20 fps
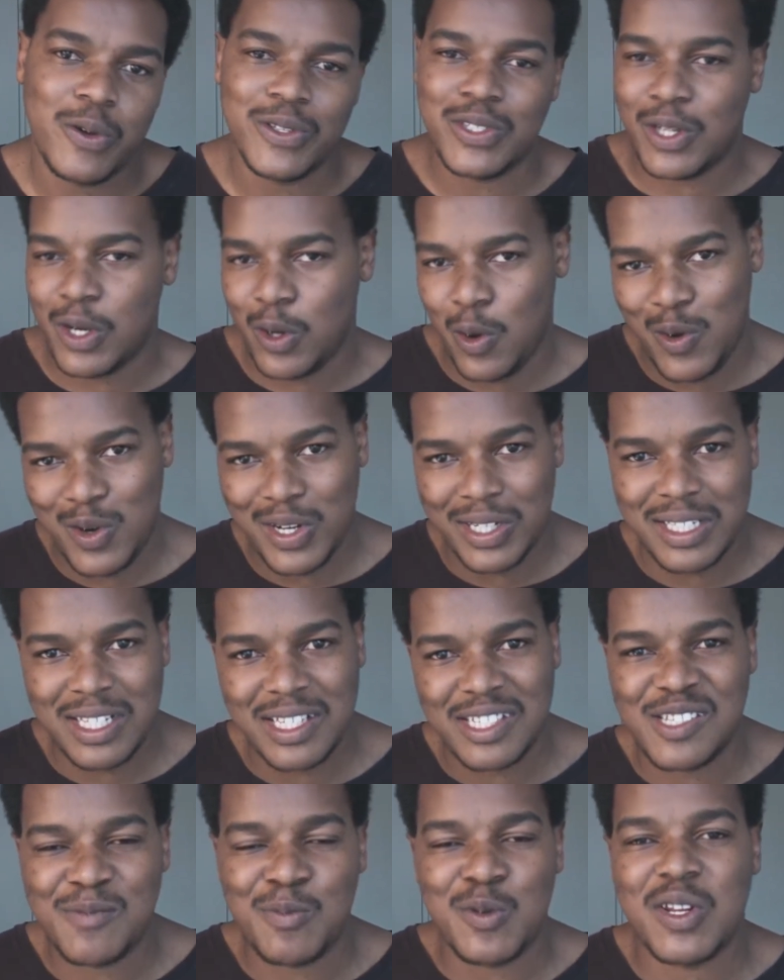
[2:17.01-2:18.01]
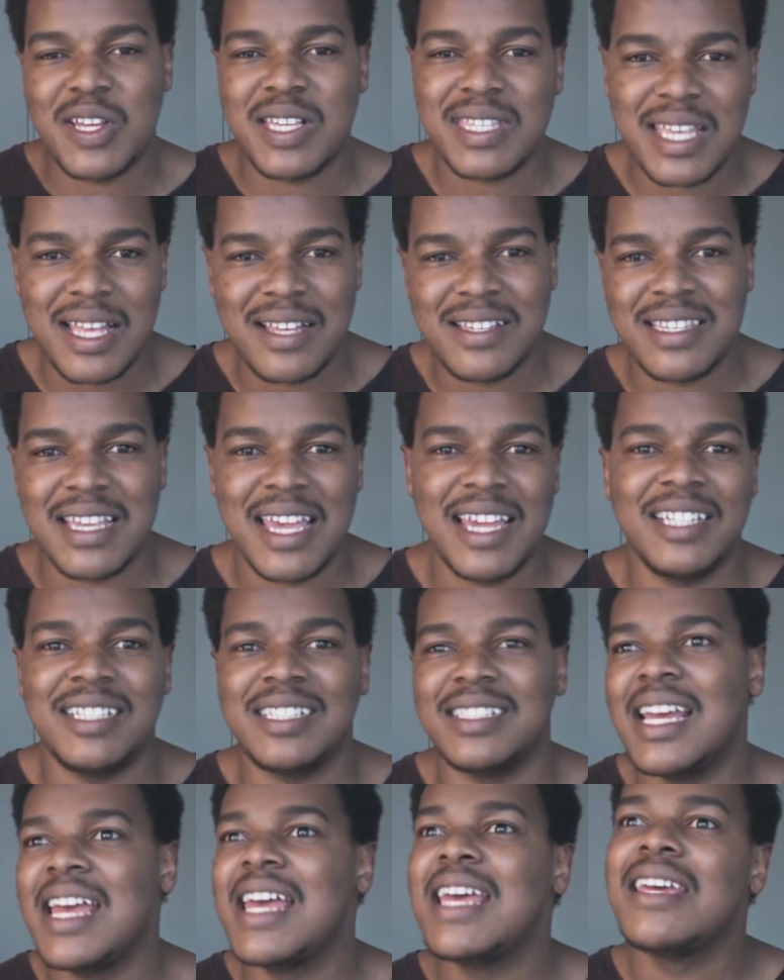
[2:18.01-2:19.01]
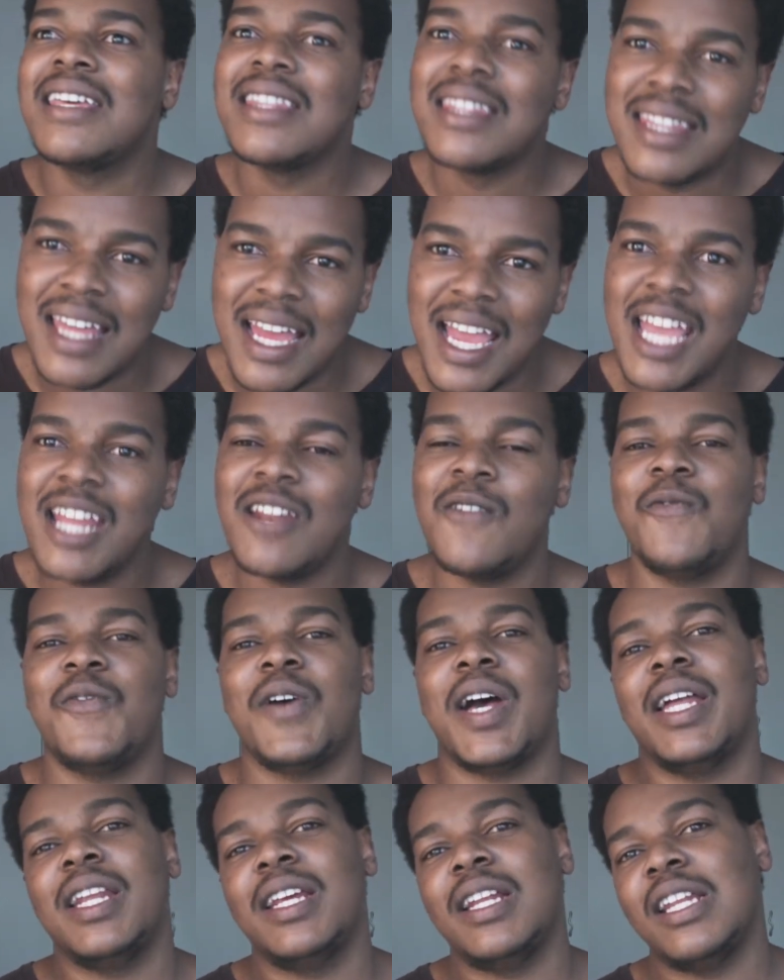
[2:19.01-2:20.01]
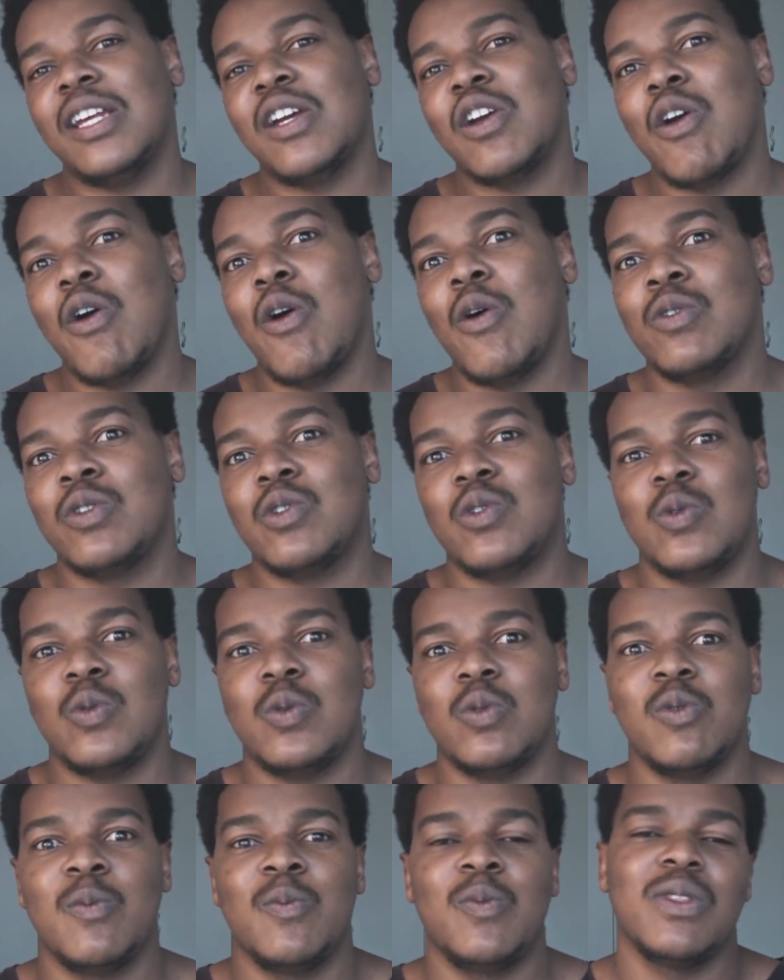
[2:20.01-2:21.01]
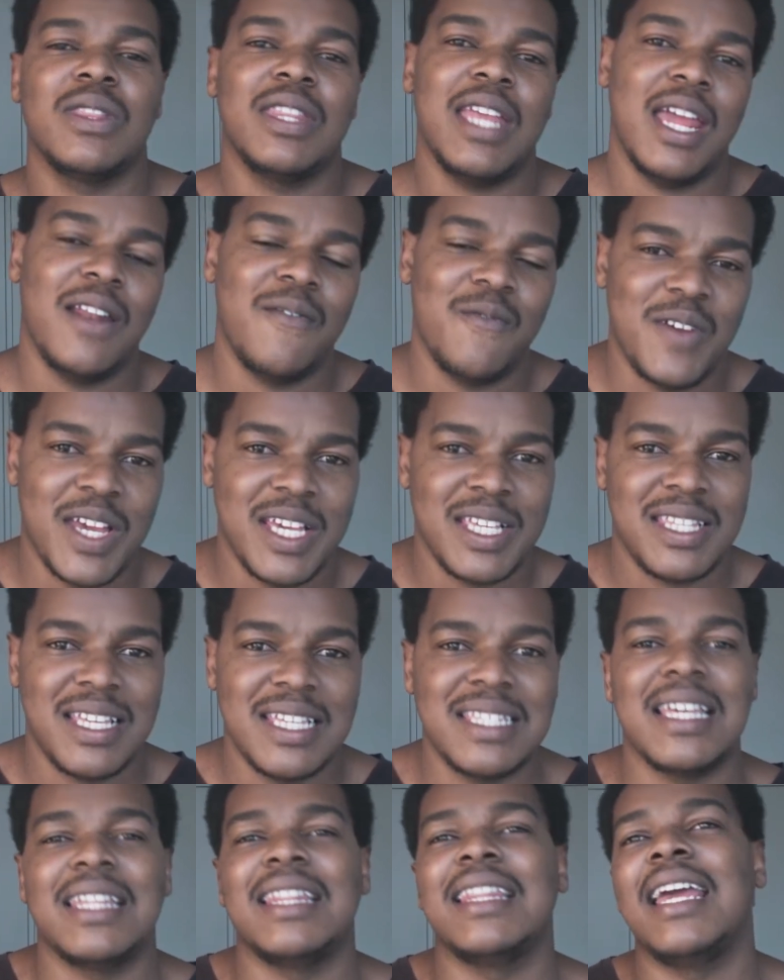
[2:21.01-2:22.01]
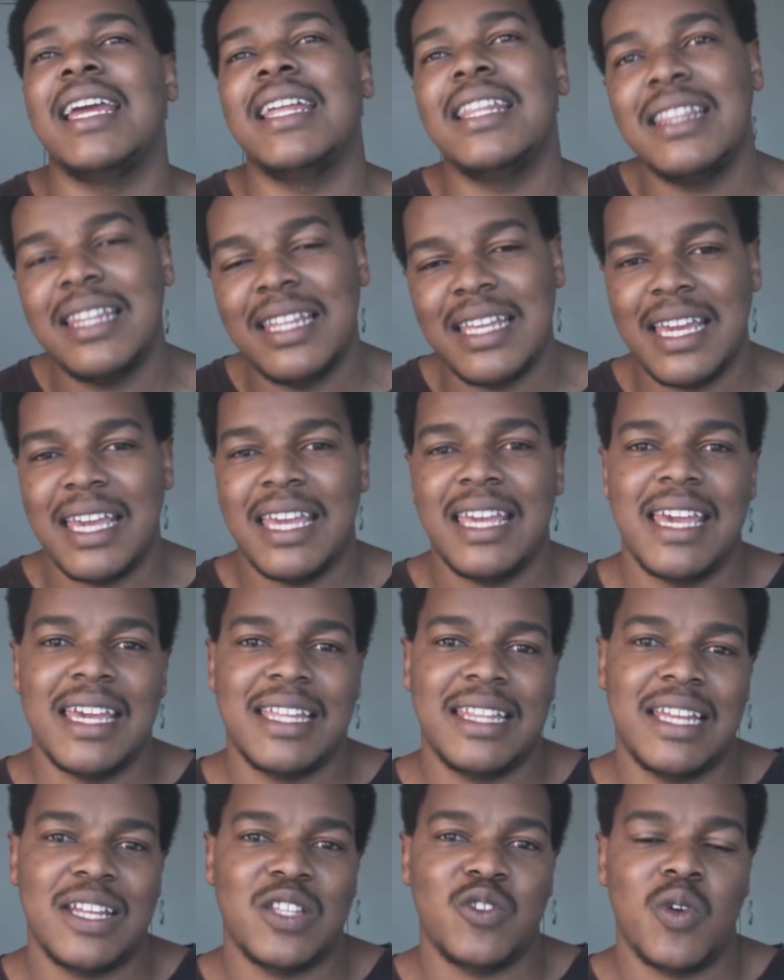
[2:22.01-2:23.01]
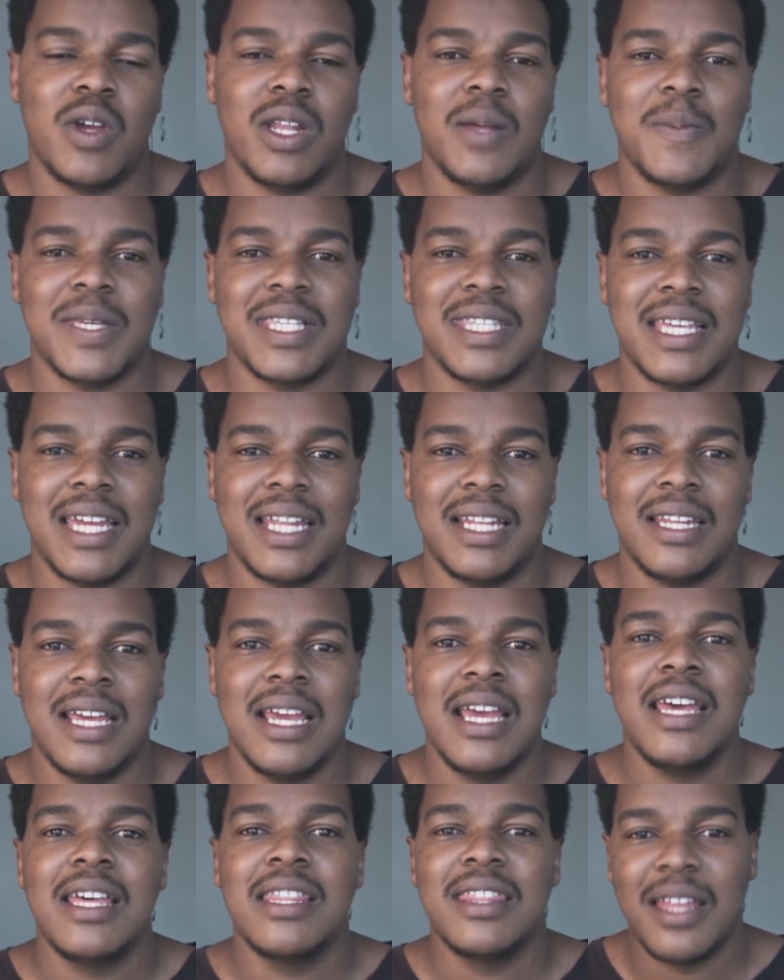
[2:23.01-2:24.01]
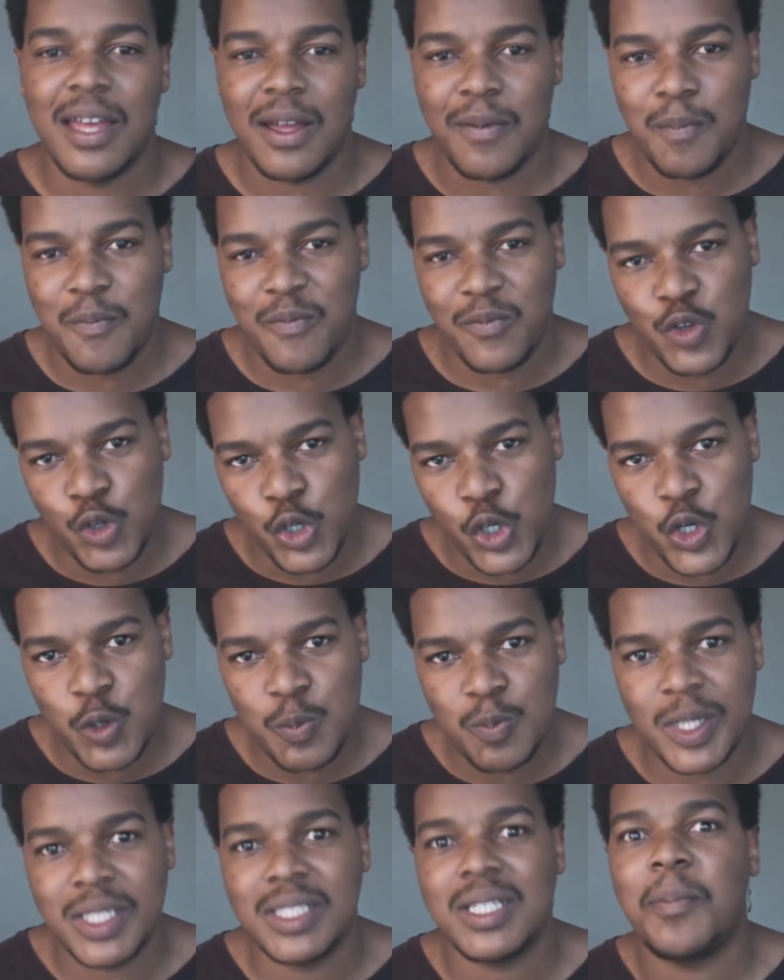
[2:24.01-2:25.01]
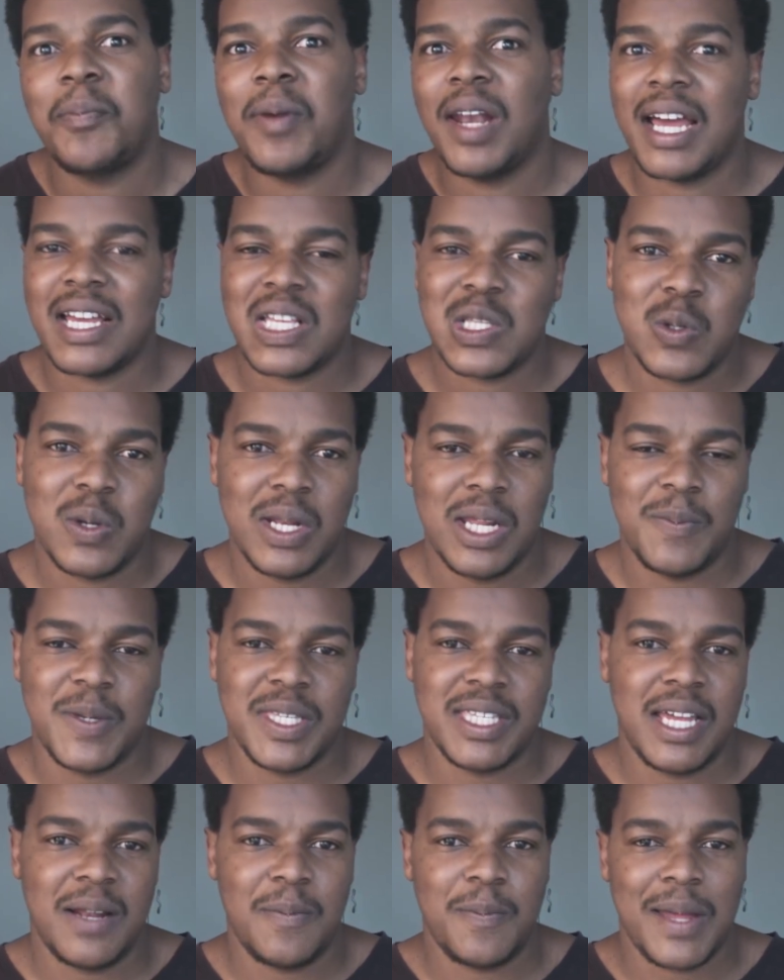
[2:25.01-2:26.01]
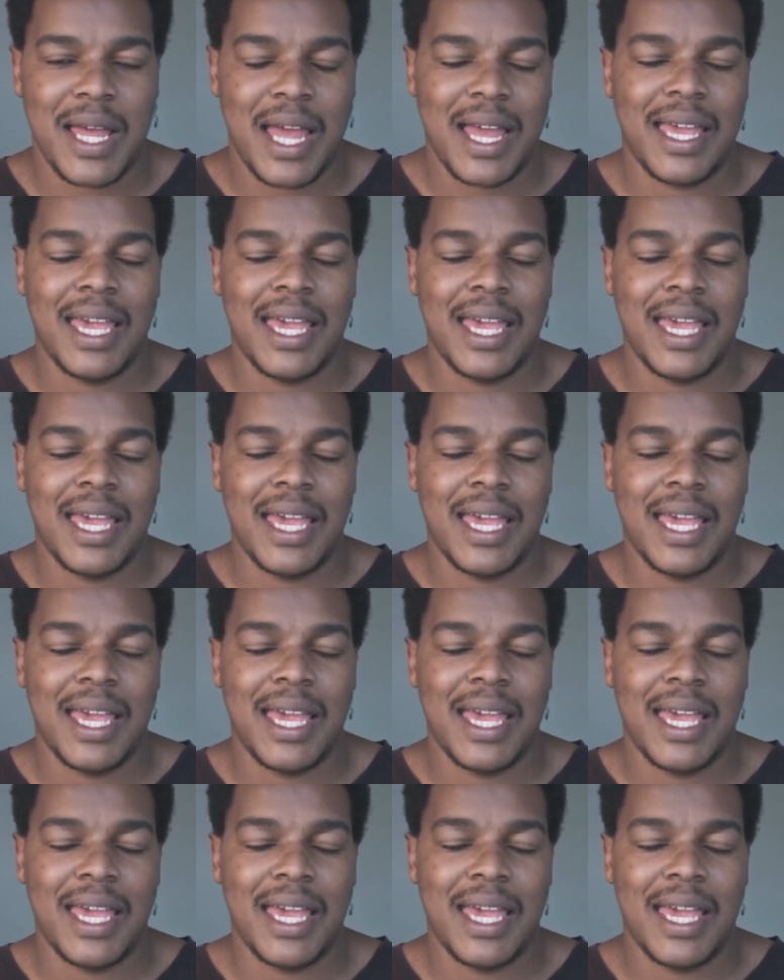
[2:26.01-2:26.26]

It's going to go to distributor, sales agent, then finally go to the investors, and then they can get their 20%, their recruitment plus 20% back.